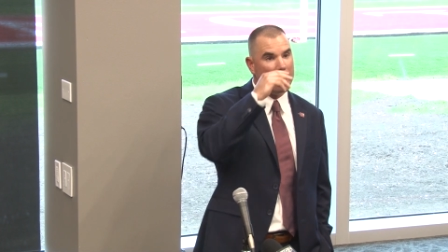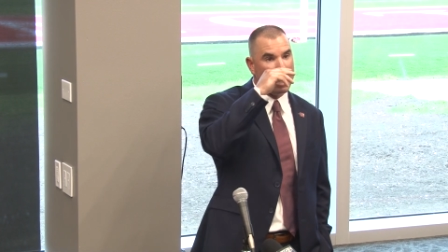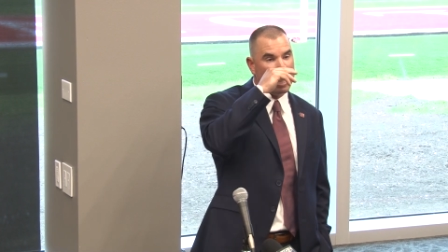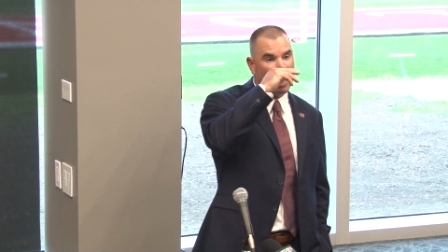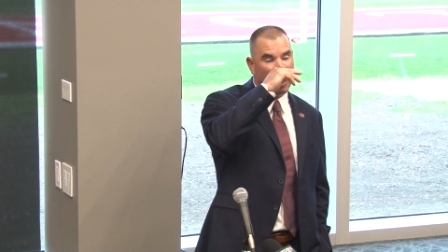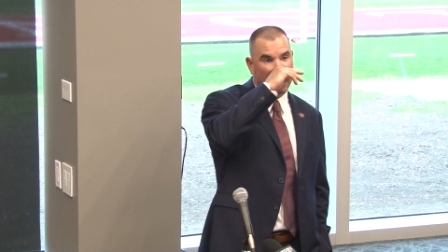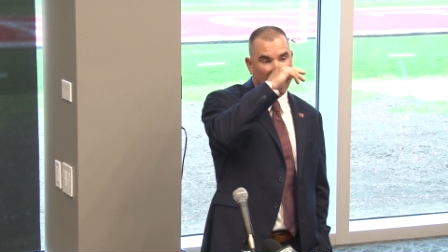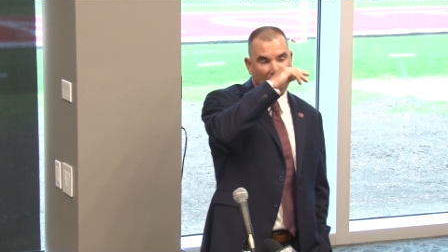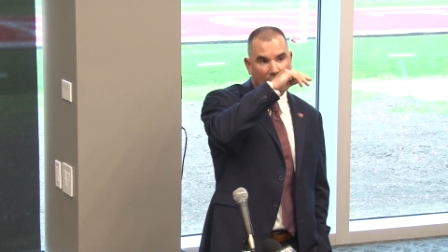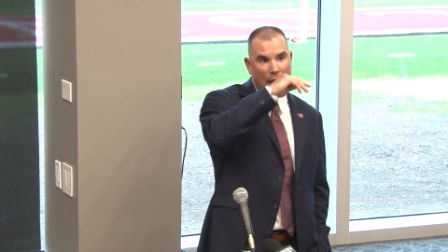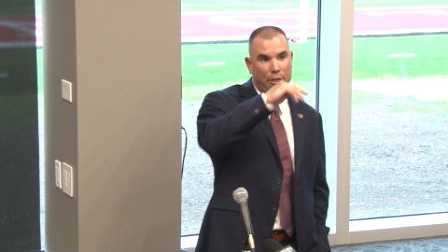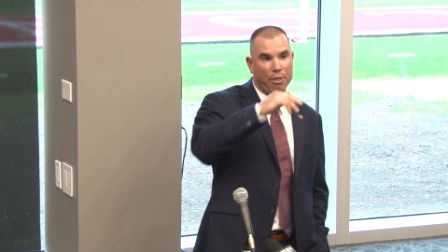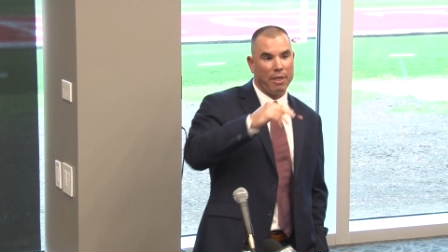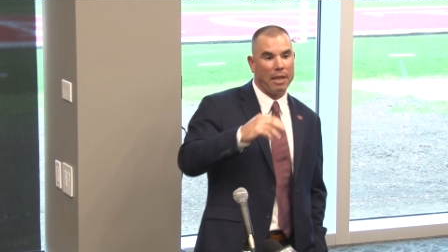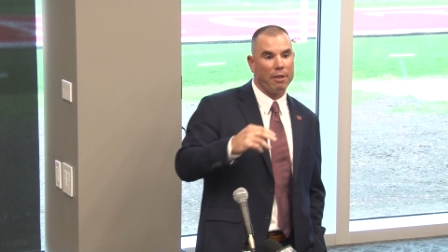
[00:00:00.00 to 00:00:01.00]
And I
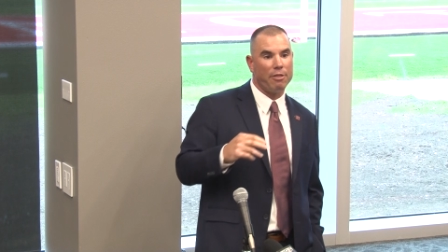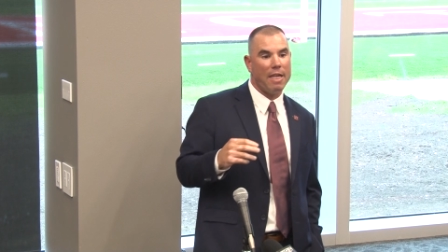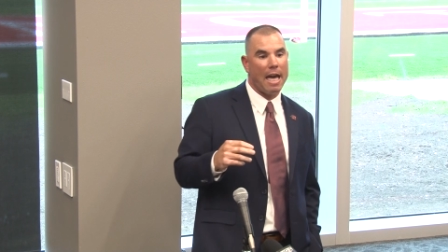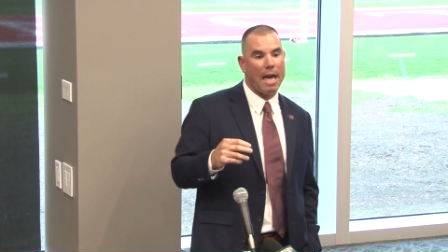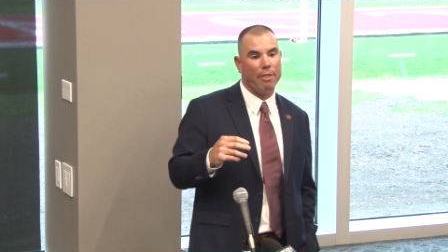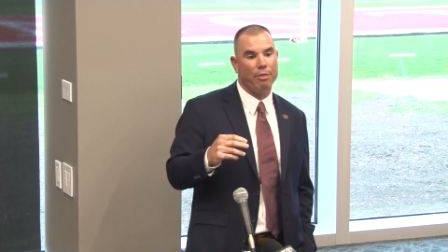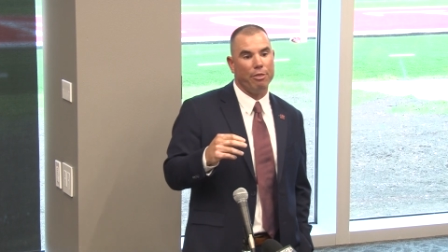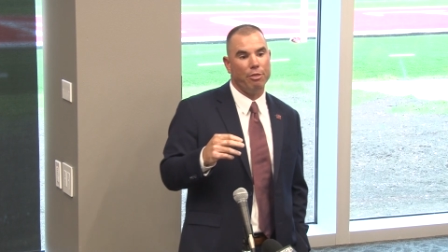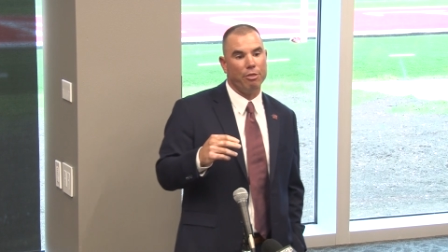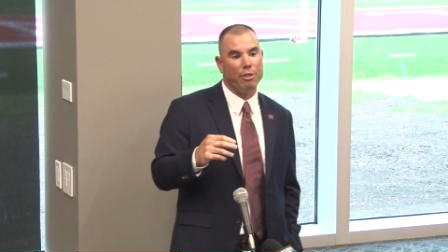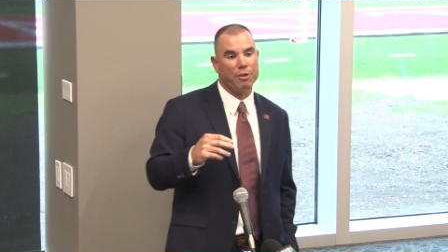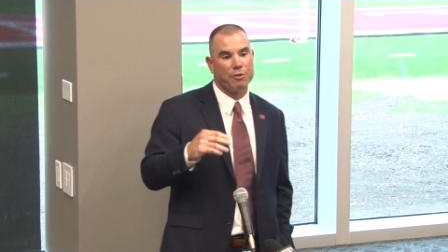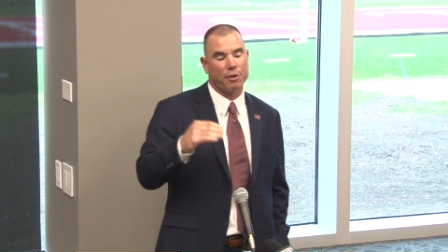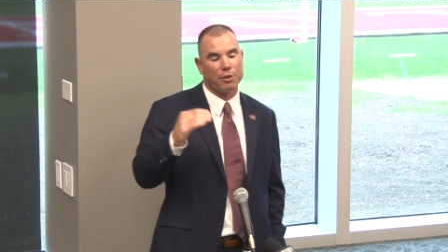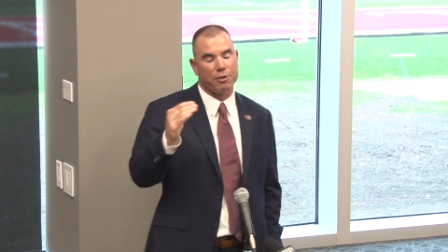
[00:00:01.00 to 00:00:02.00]
think that
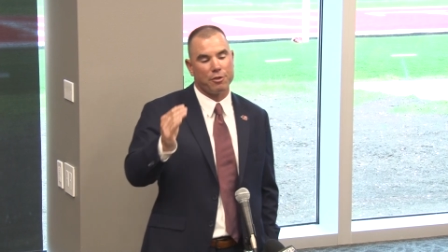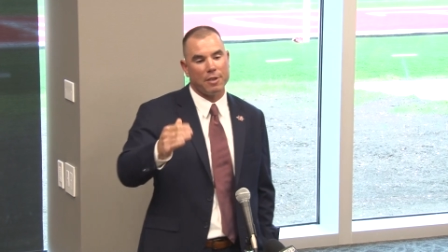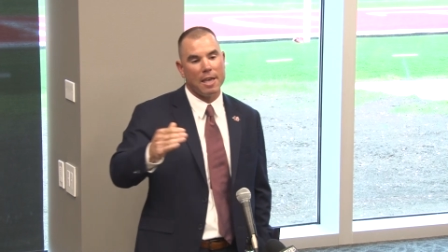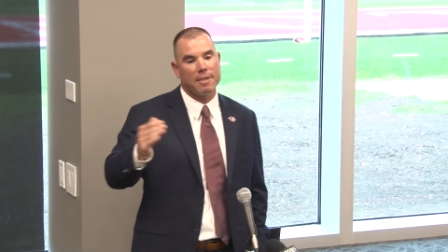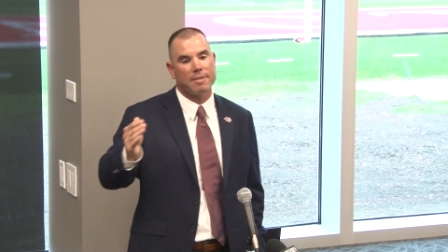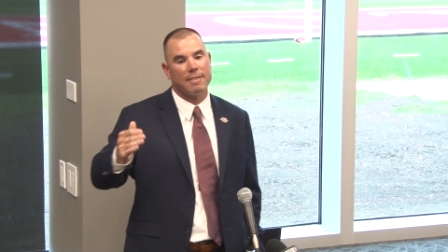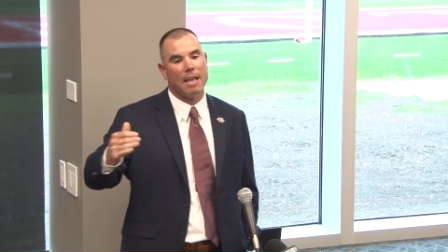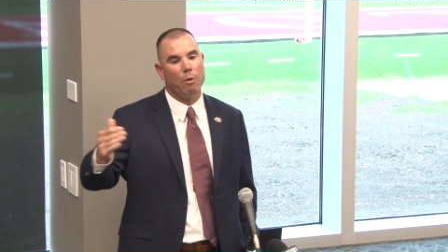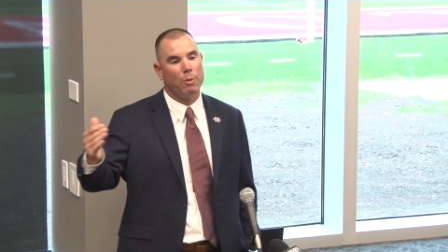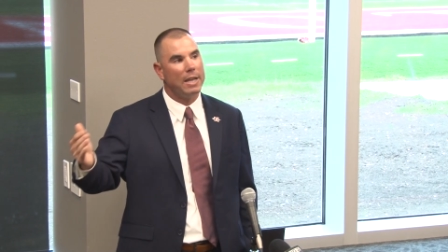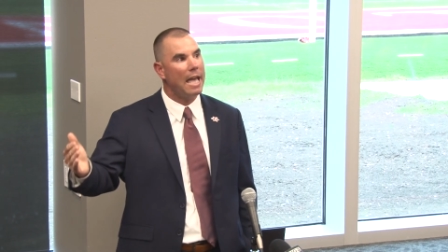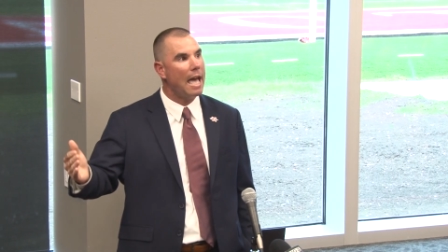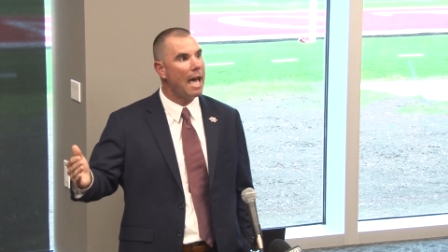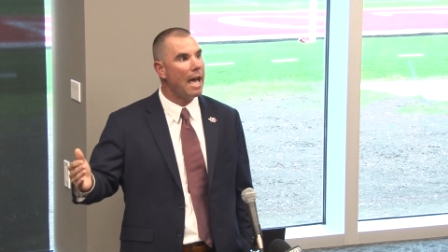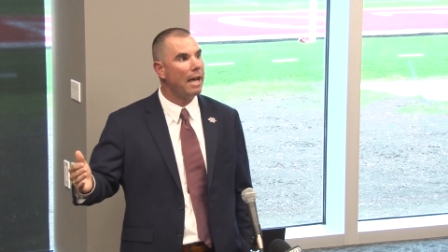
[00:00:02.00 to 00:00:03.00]
the success that we
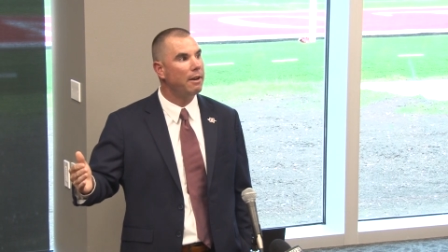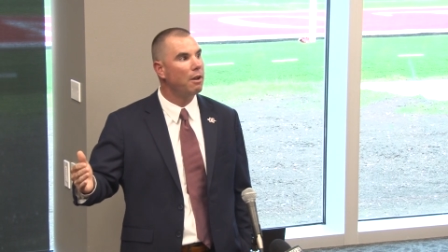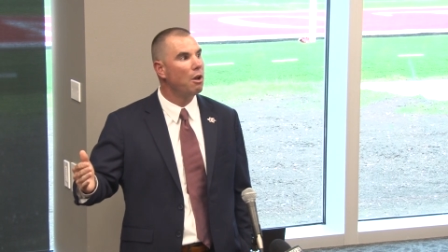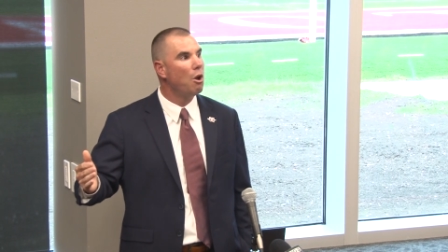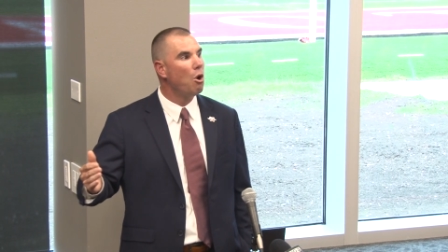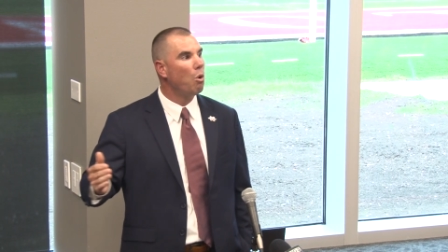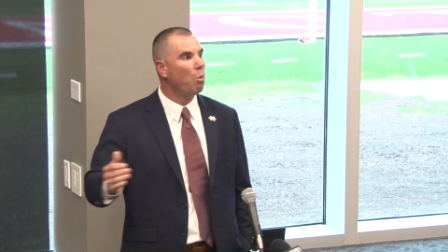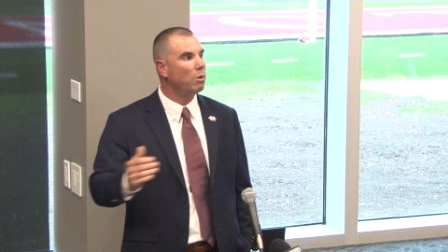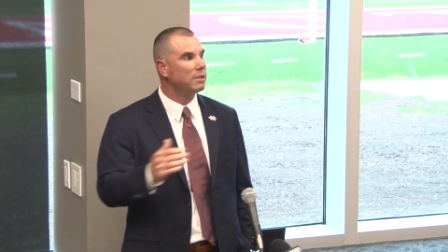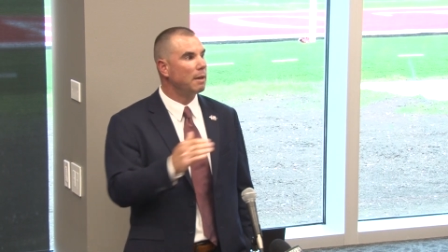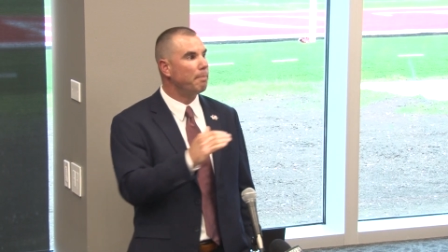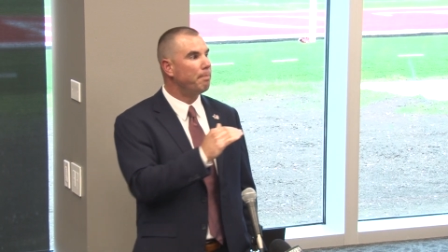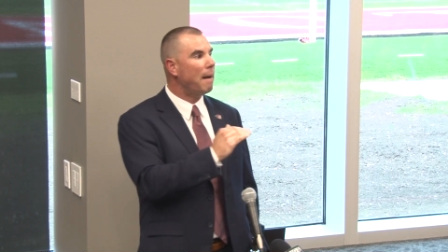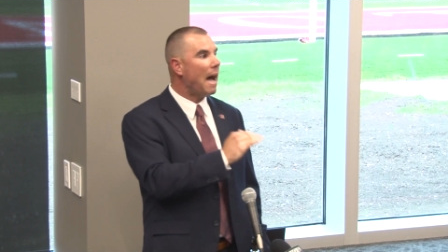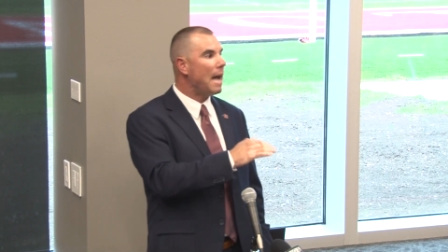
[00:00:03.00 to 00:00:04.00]
had was a
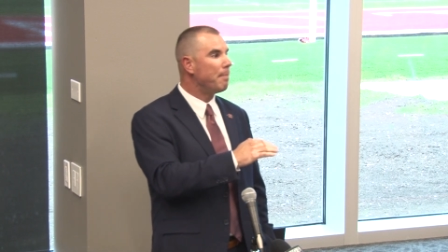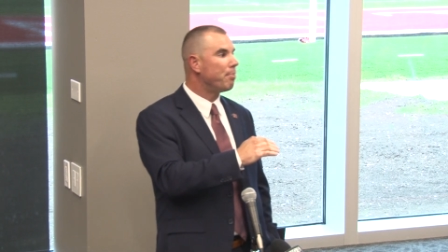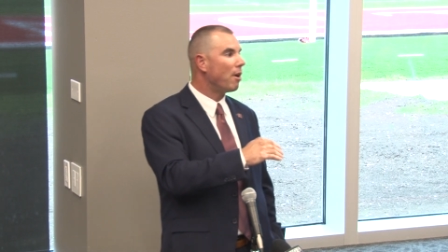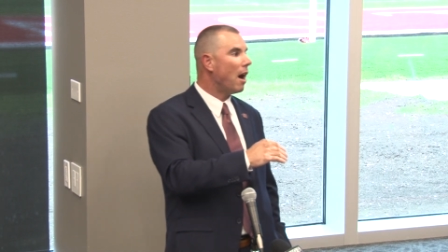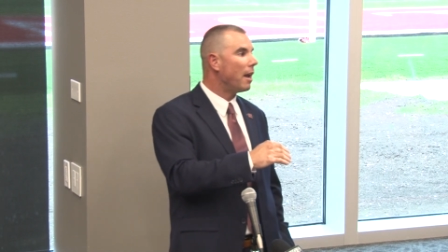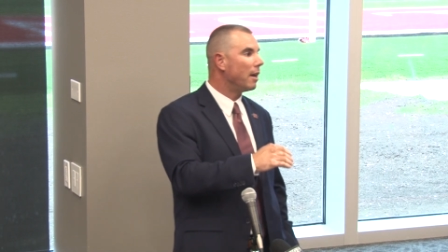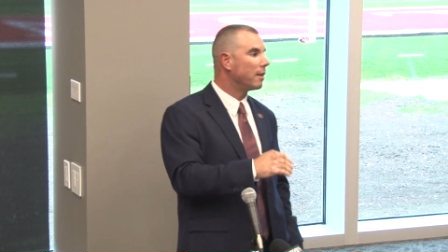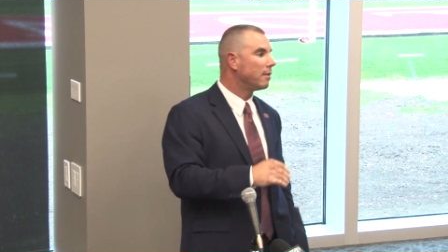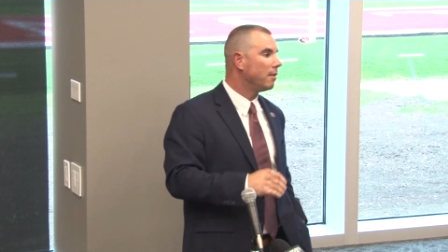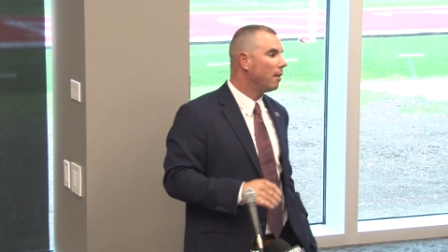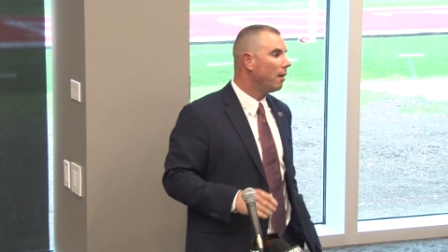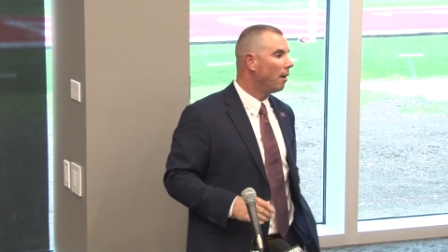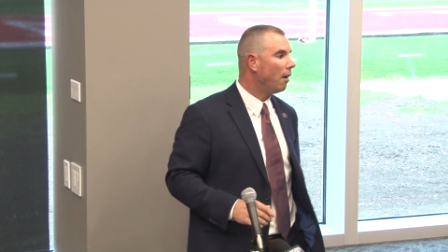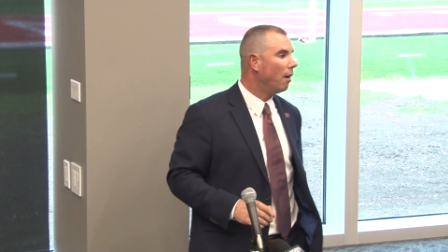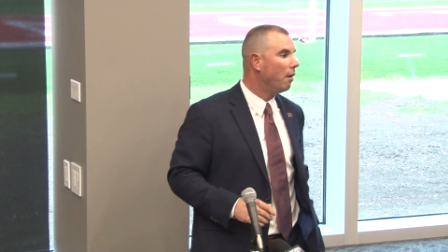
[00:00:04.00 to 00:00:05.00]
byproduct
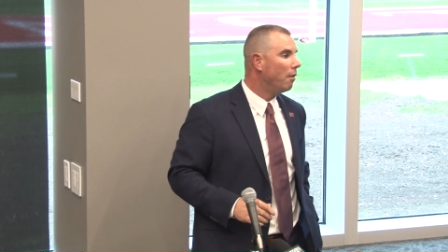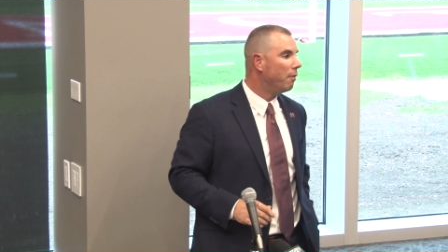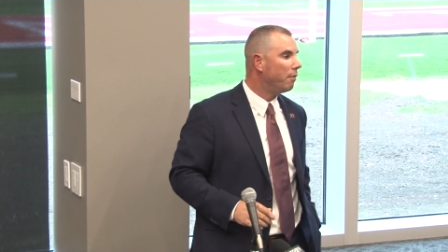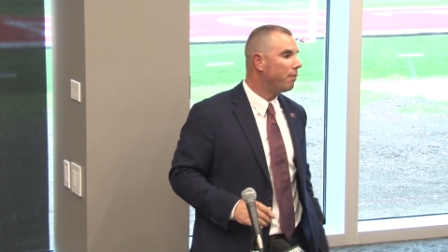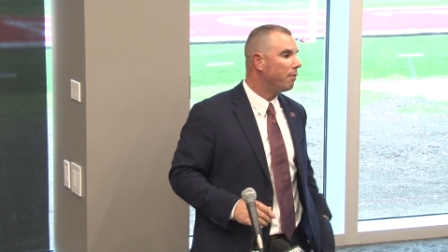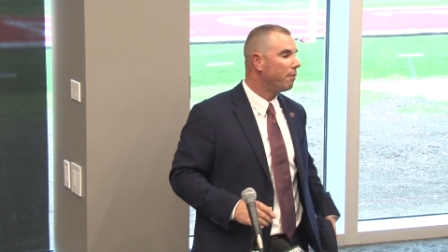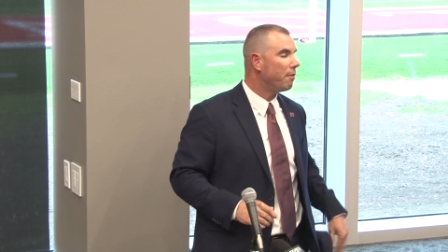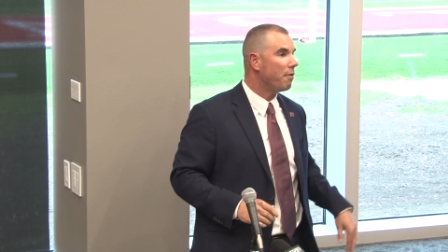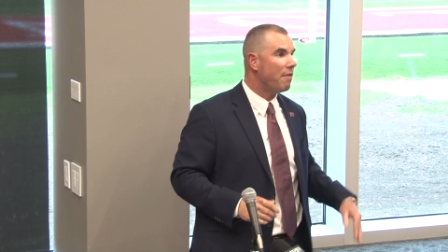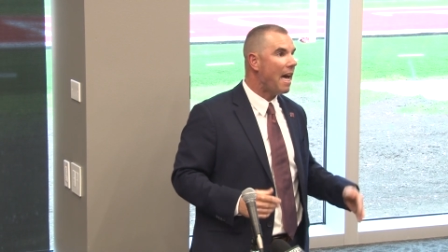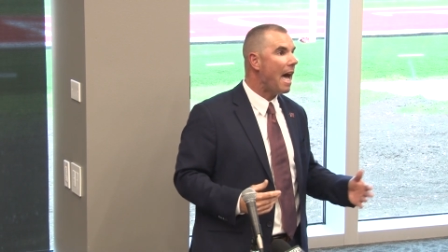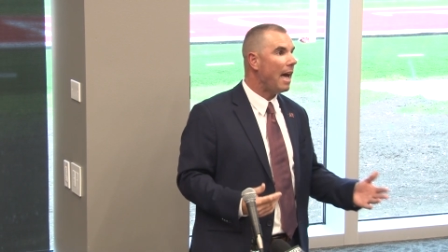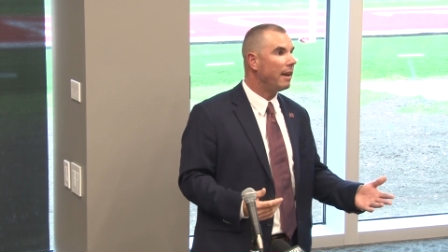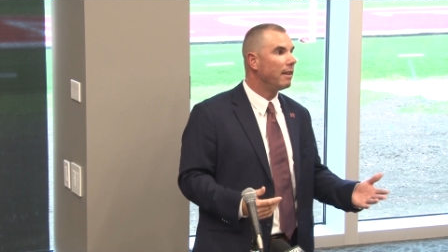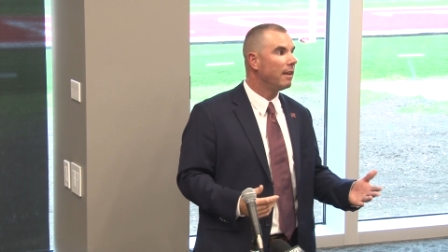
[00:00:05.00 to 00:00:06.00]
of
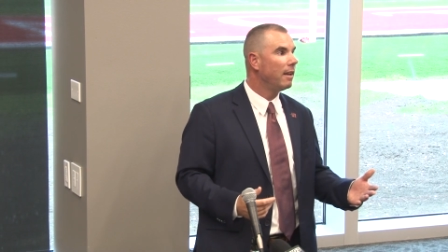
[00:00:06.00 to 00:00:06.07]
that.